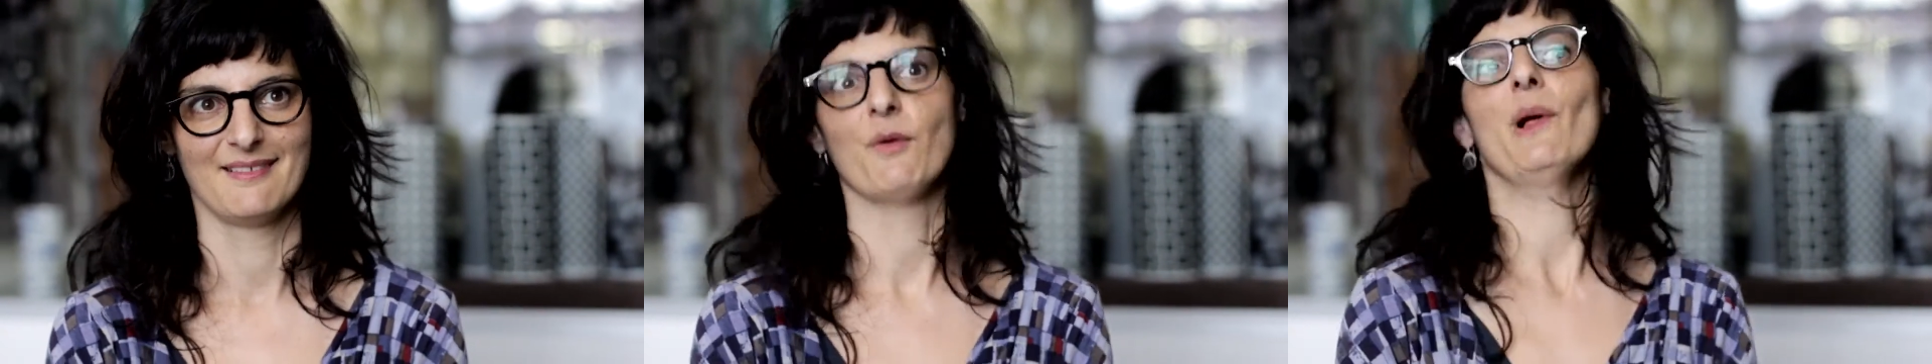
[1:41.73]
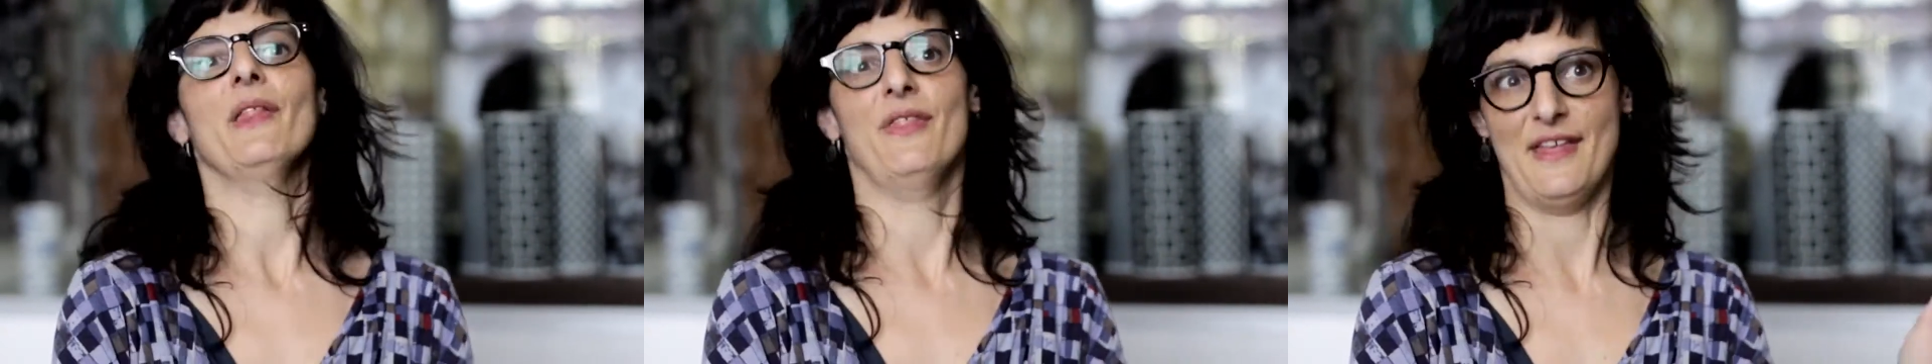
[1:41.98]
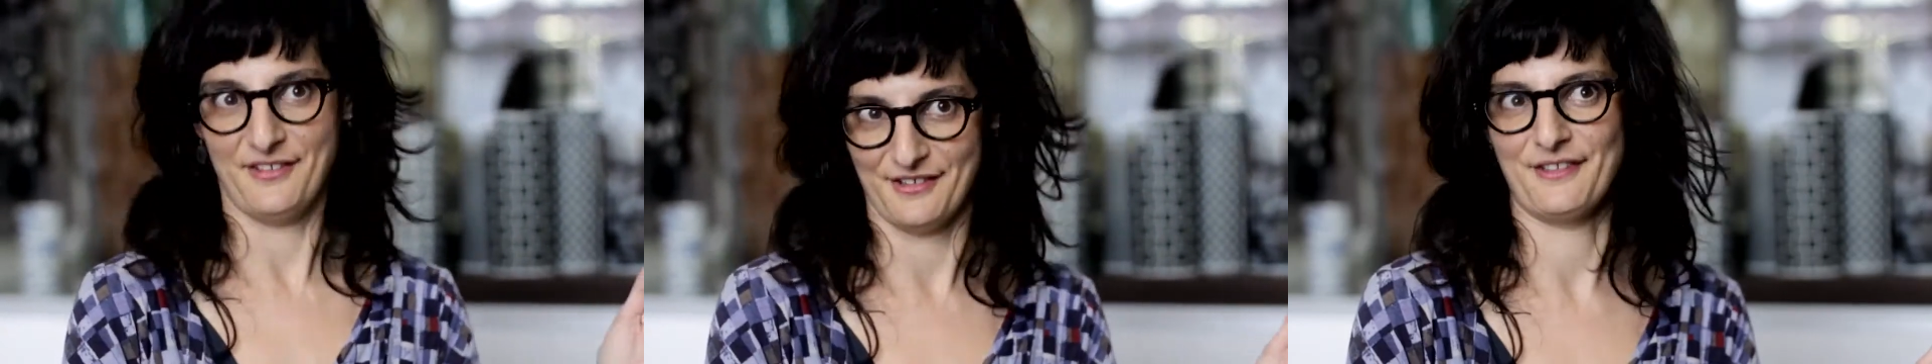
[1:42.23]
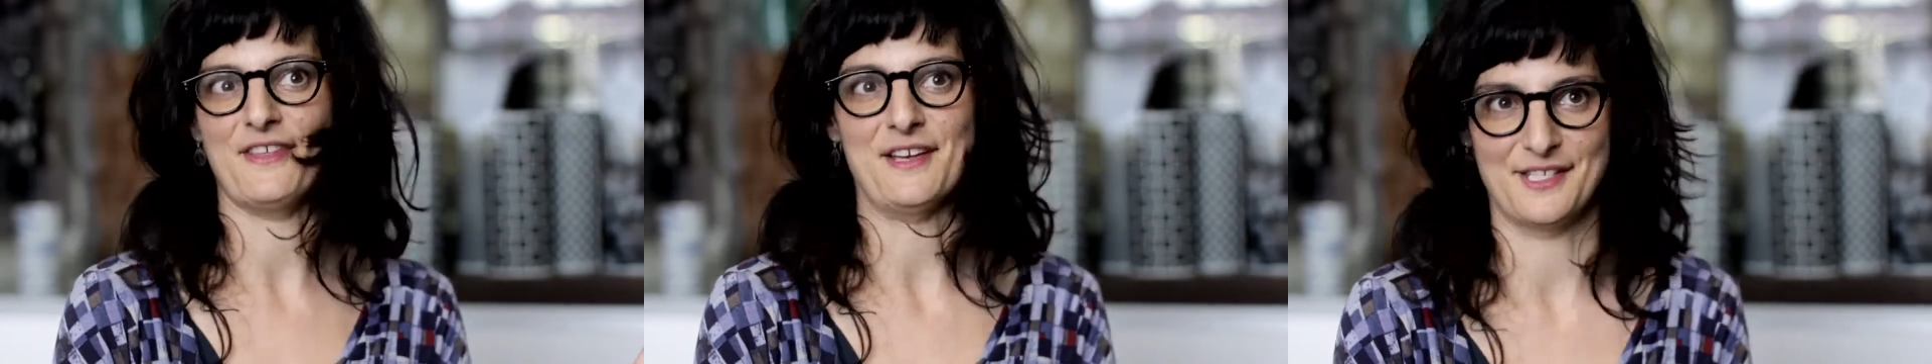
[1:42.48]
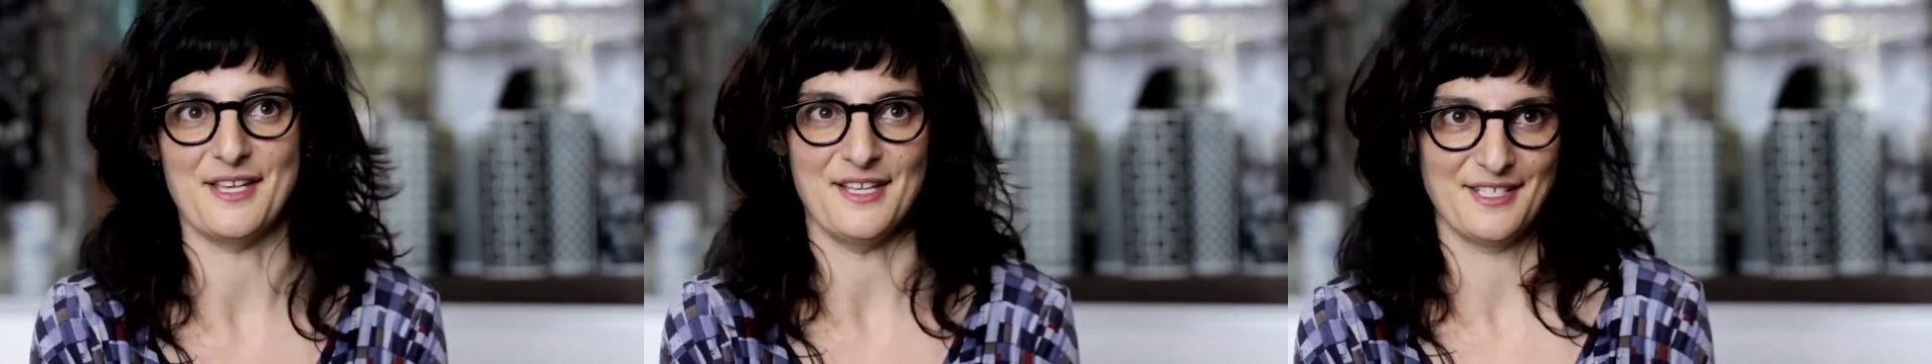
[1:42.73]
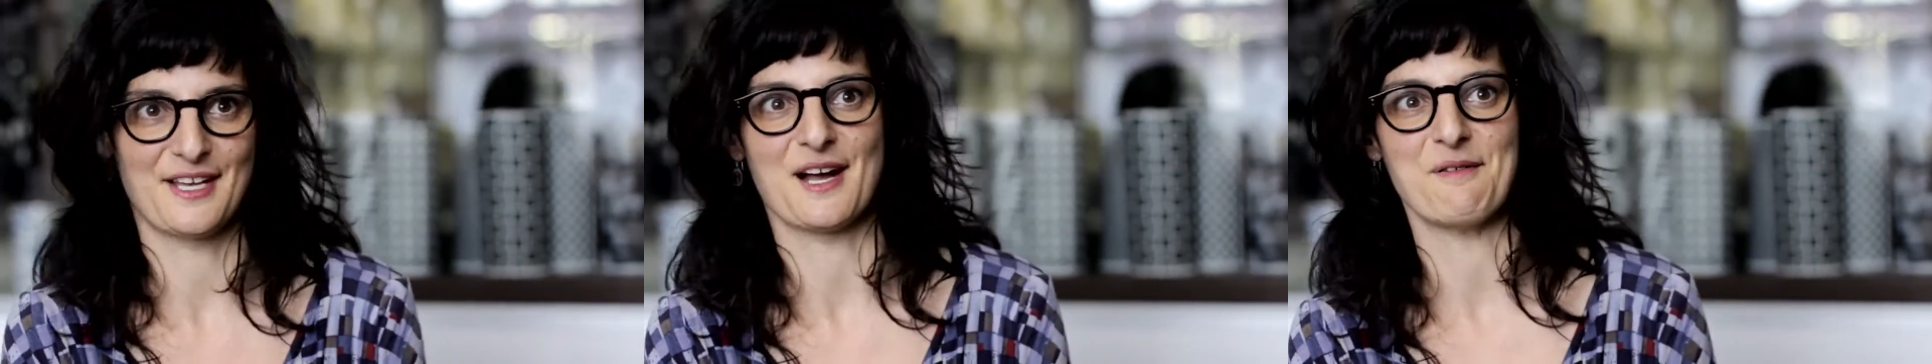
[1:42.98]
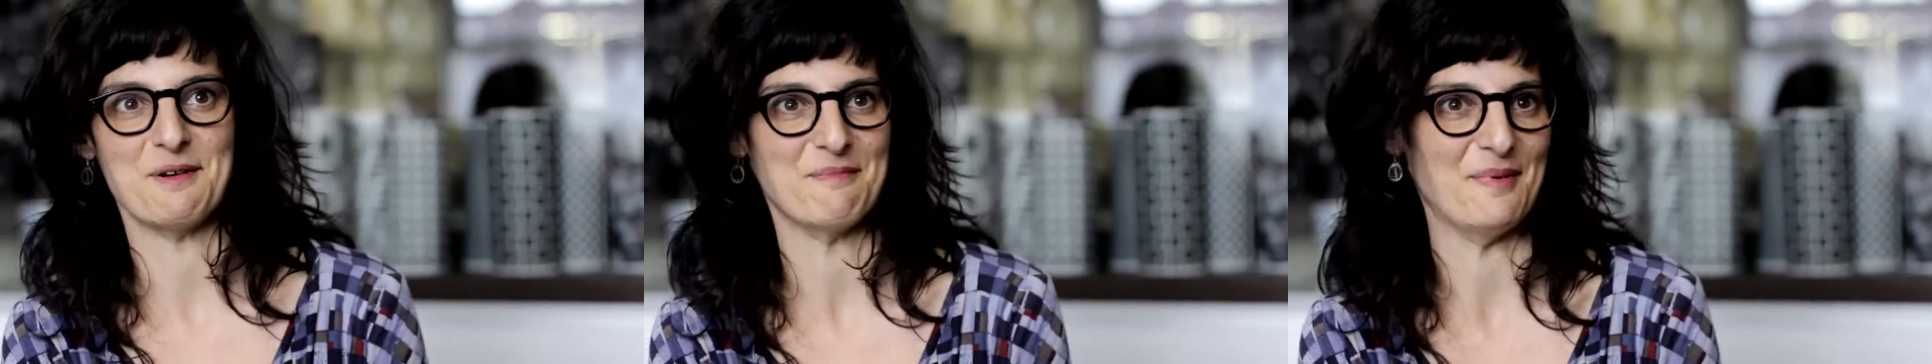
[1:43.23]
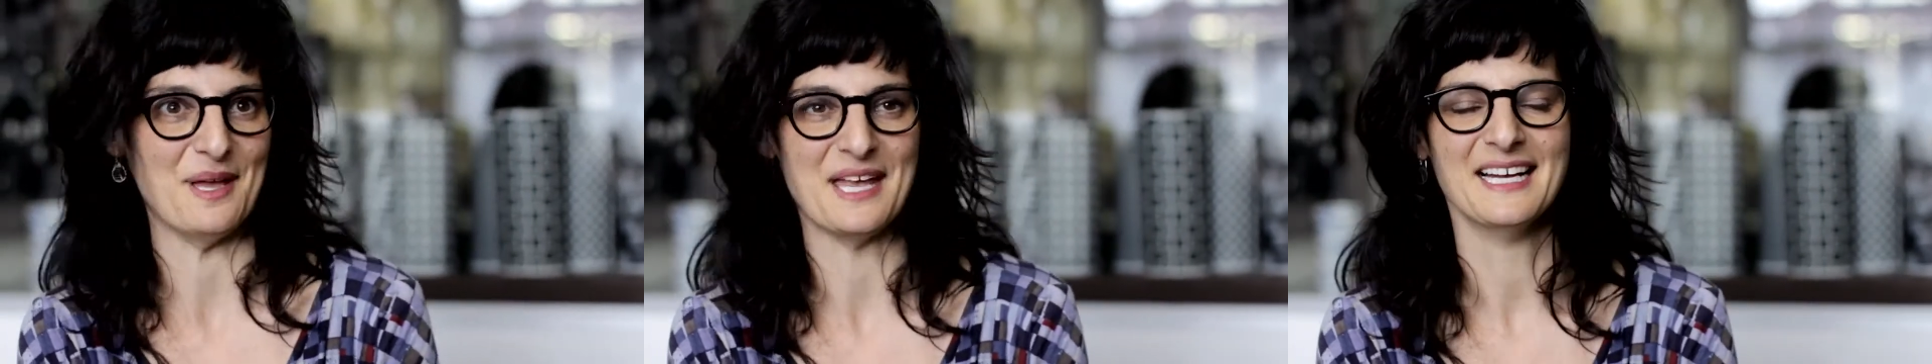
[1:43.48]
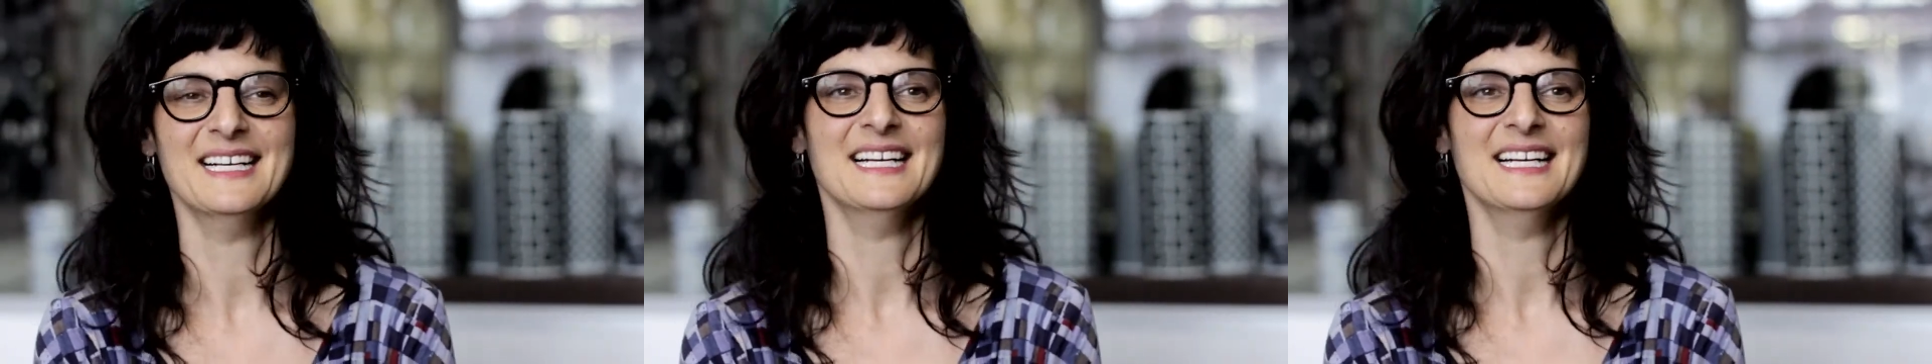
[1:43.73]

Well, this is the aesthetic I would be.